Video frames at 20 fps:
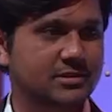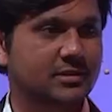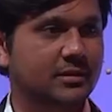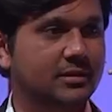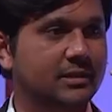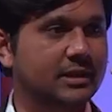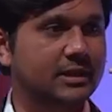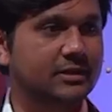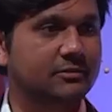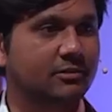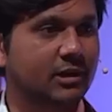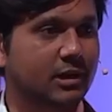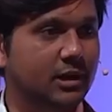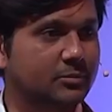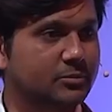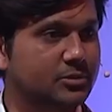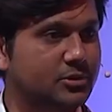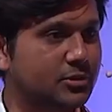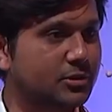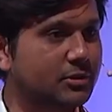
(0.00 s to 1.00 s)
that they develop
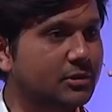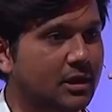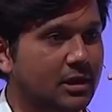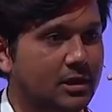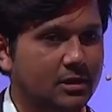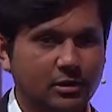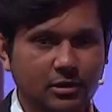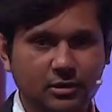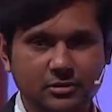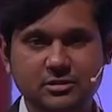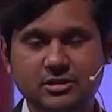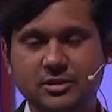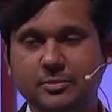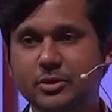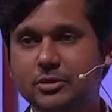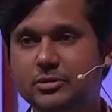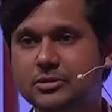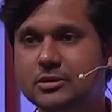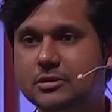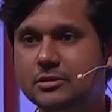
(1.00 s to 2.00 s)
should
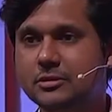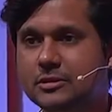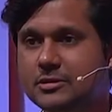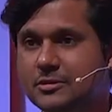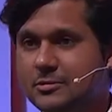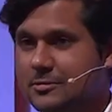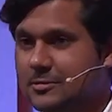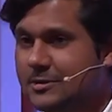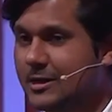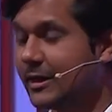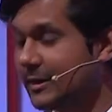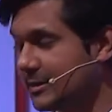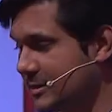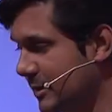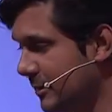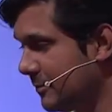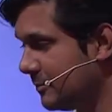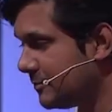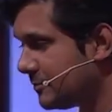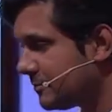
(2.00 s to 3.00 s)
contribute to the society.